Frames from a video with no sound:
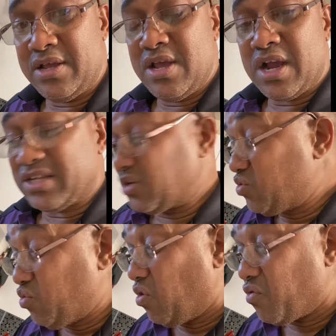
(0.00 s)
because I
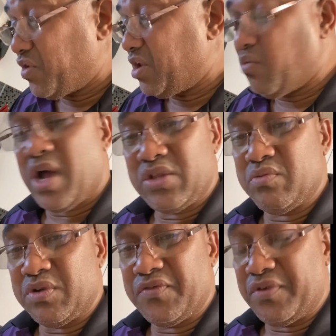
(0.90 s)
don't really want too
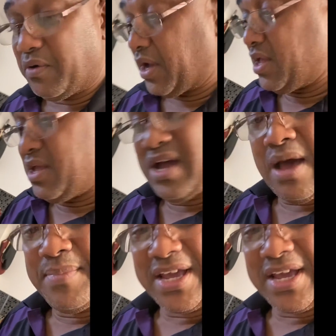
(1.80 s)
much flour and make it